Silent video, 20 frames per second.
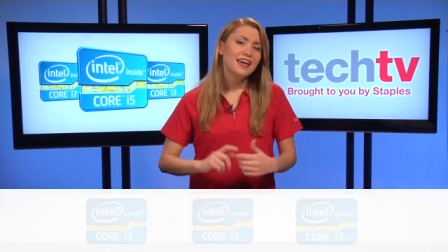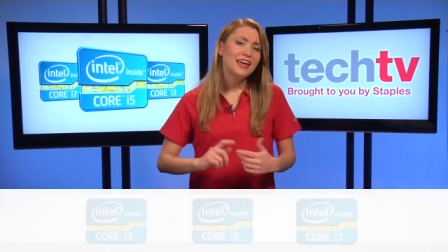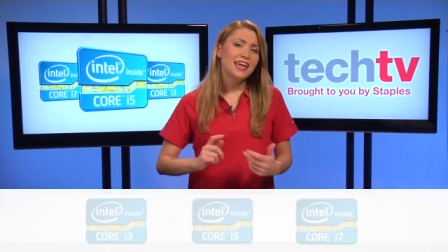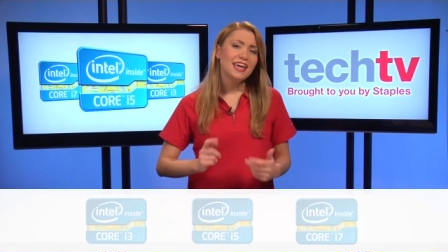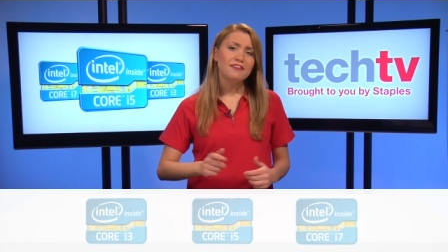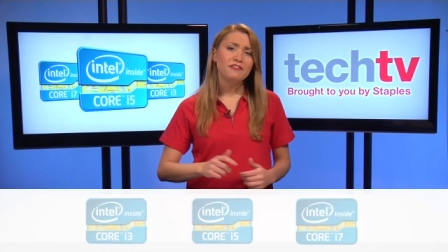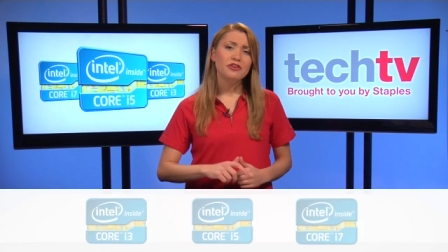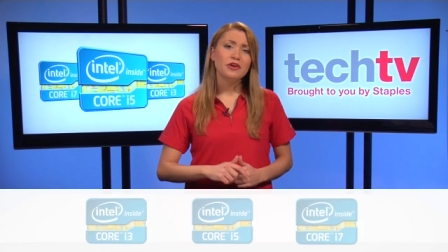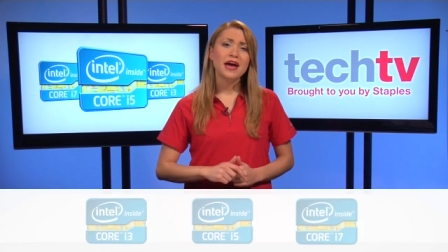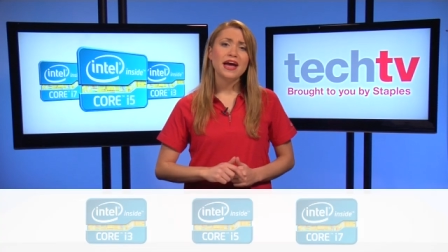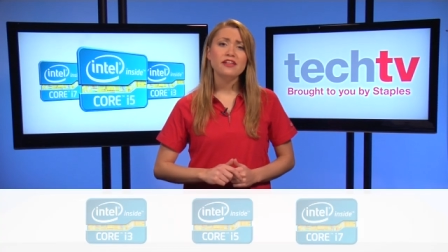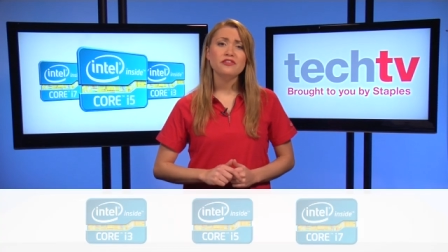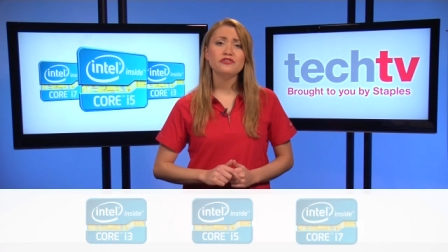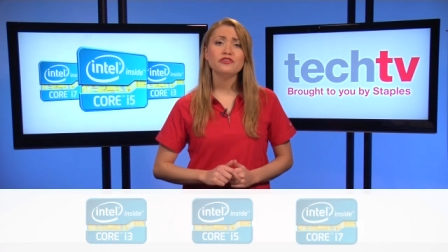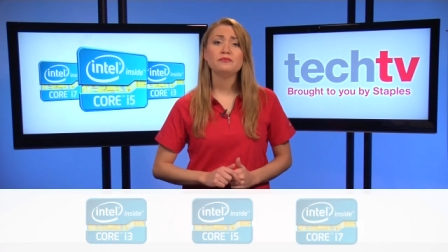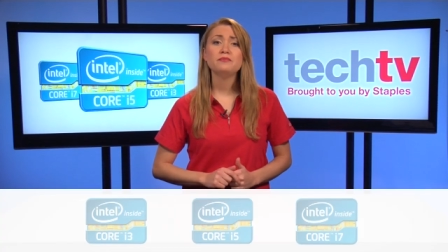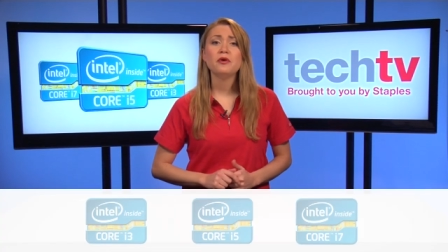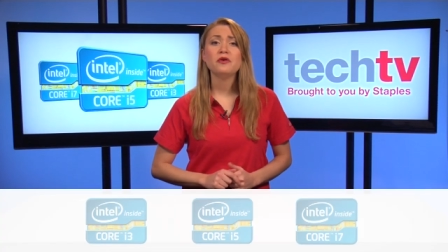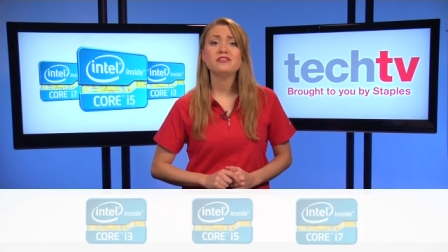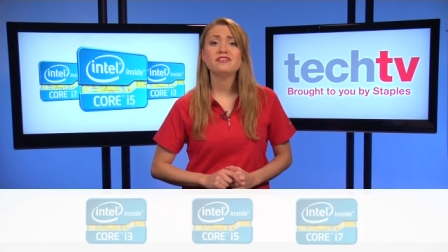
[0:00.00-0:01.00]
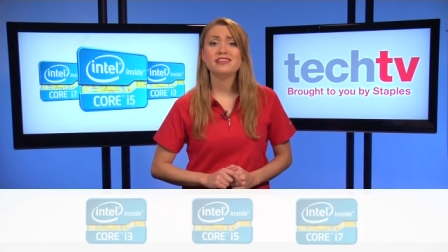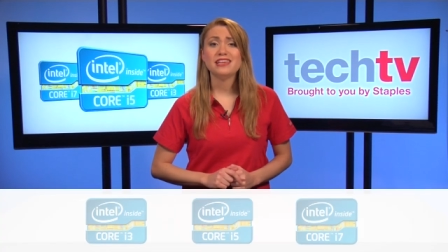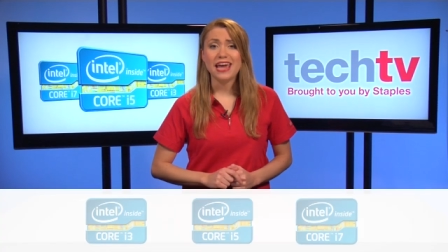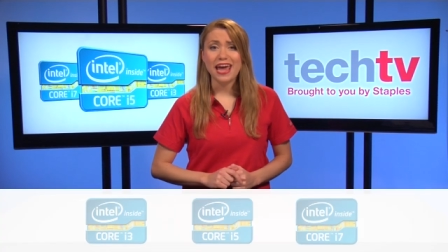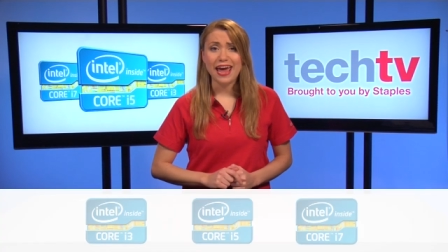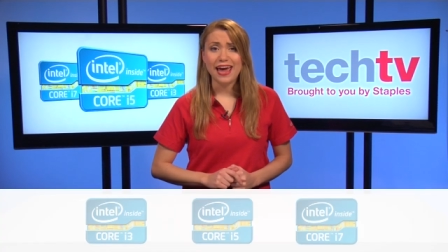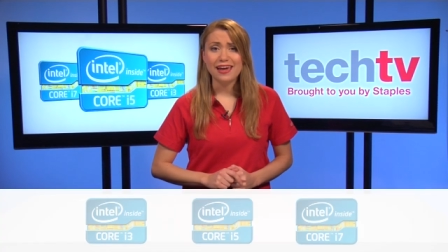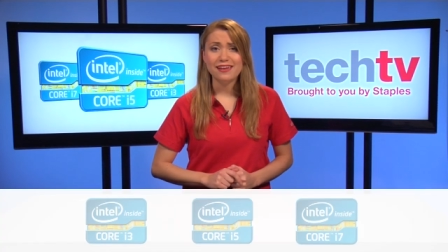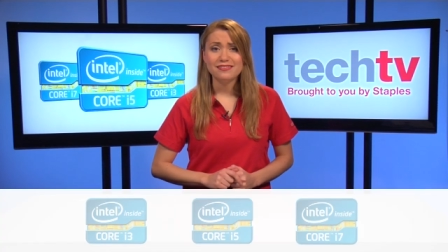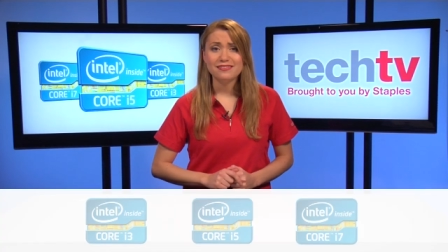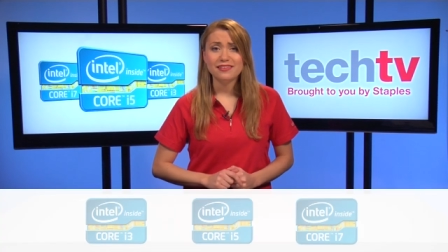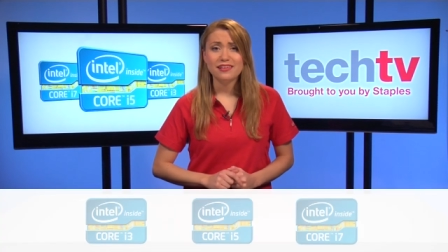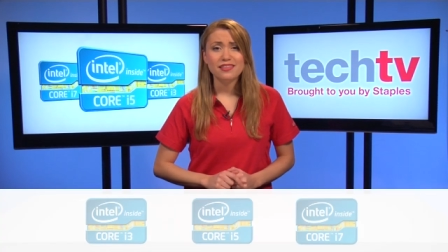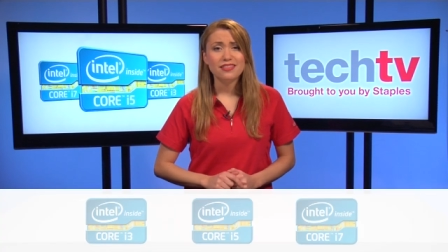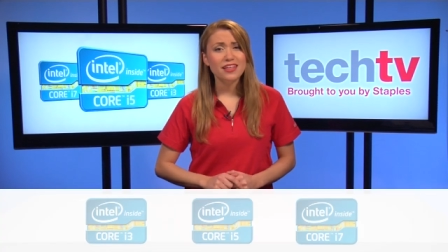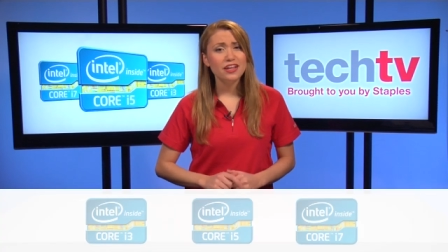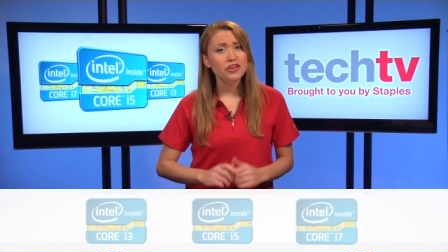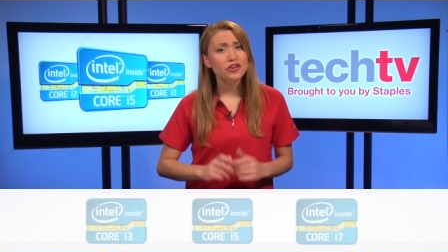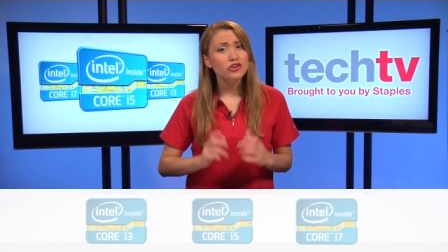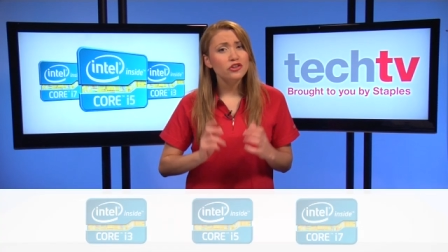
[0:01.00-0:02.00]
If you answered mostly A's,
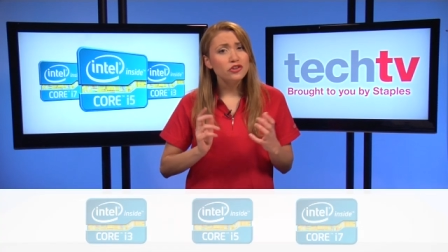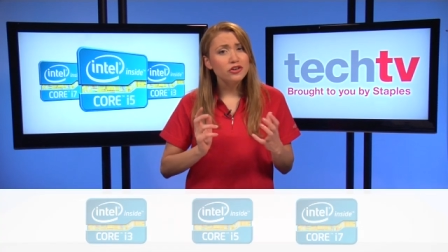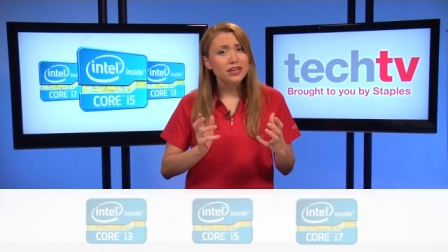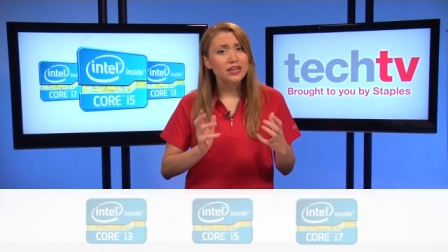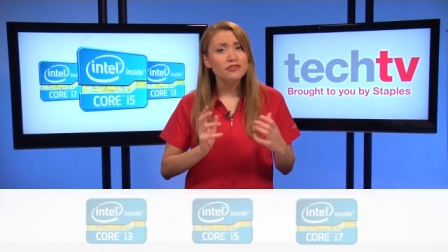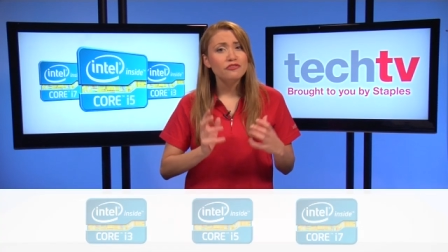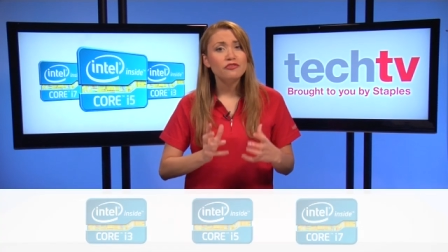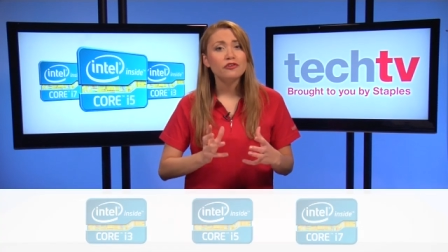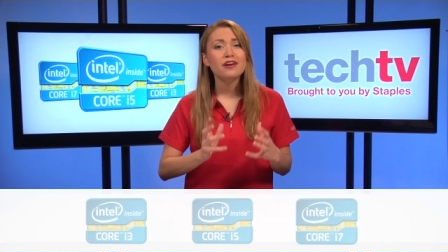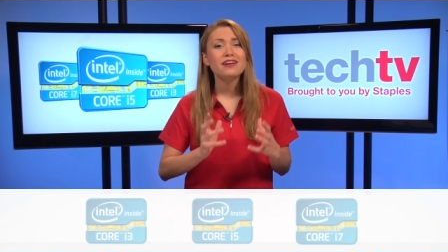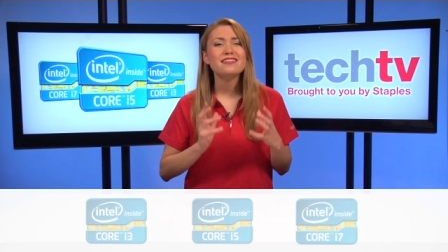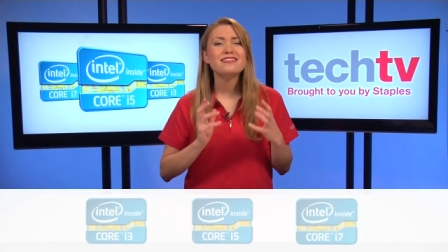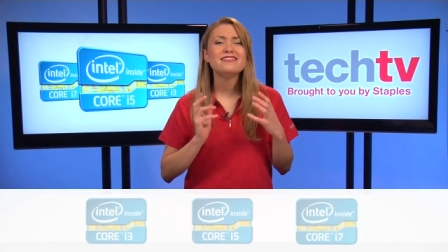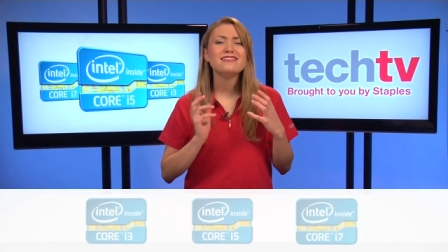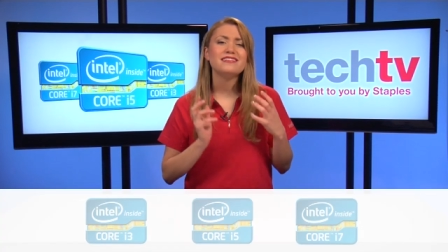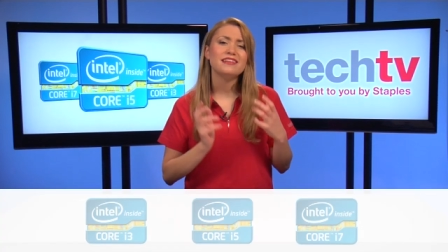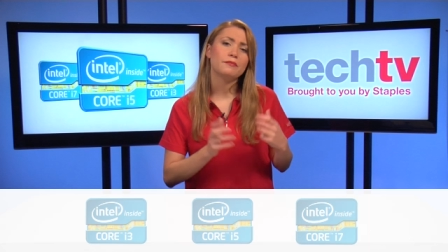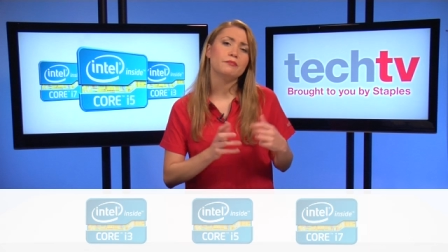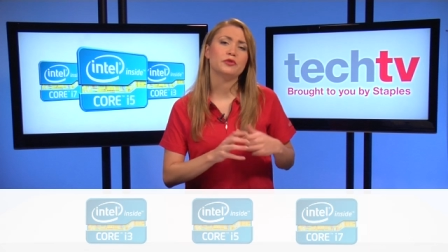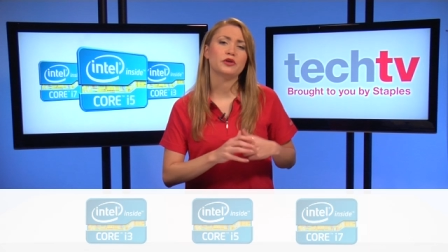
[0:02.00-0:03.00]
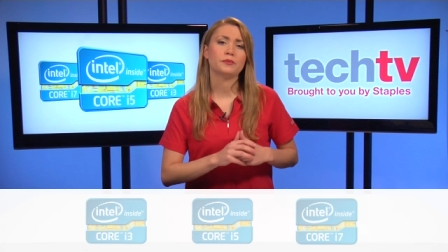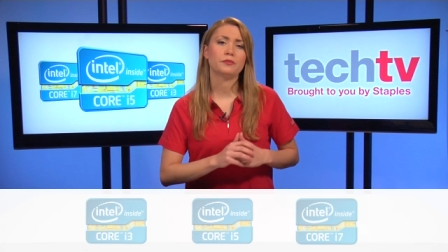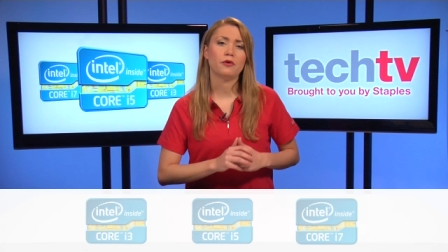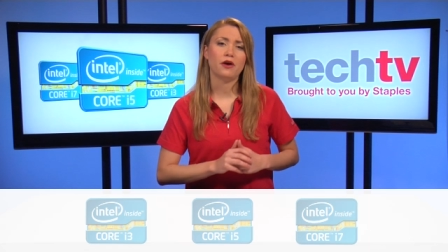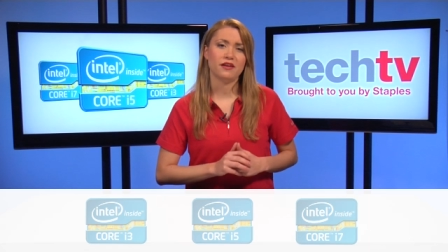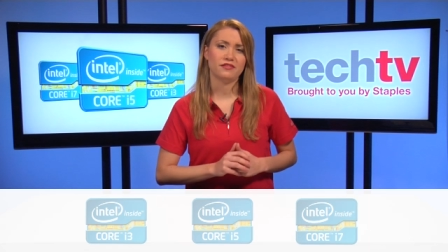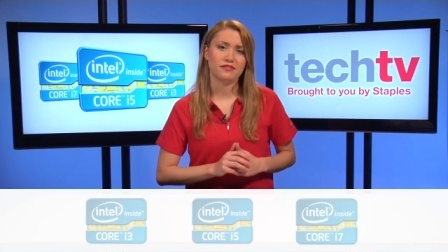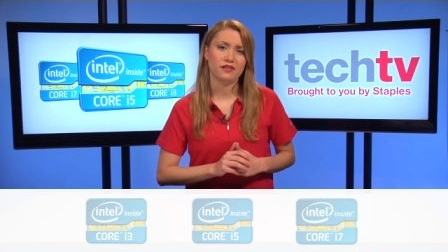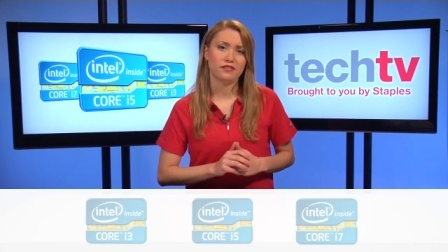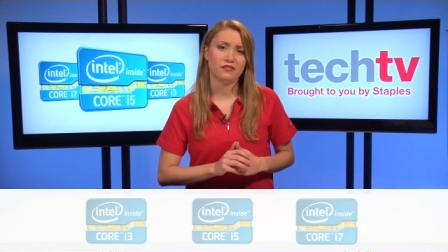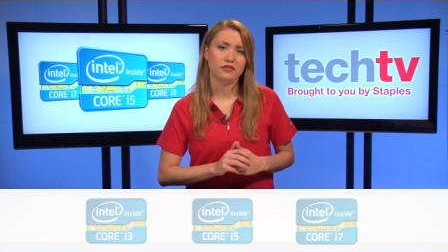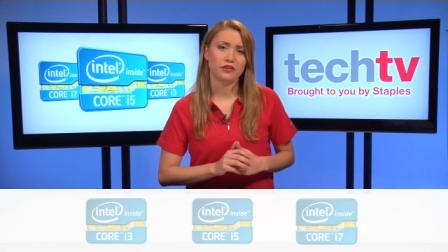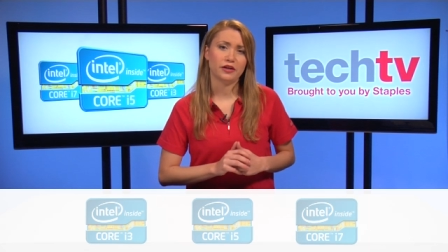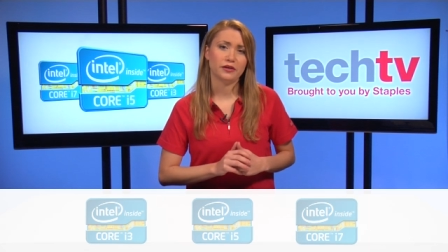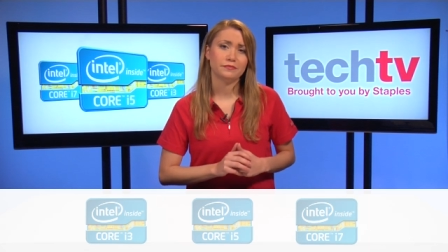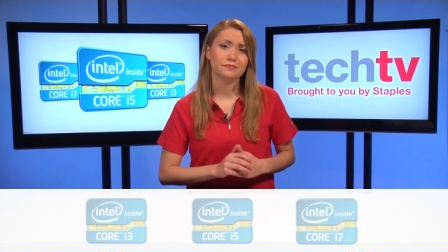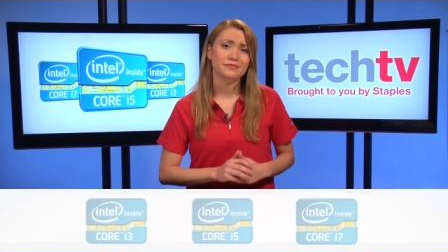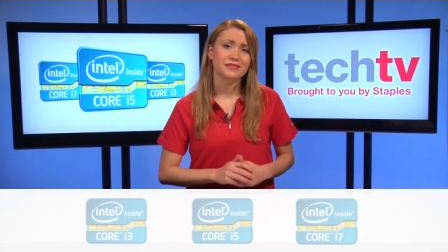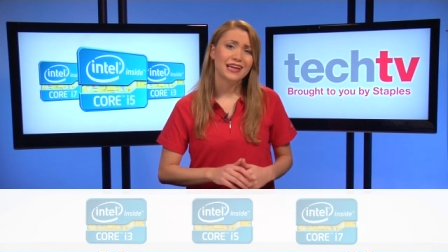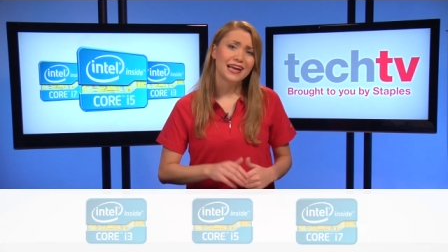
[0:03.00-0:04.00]
then you're looking for a simpler processor,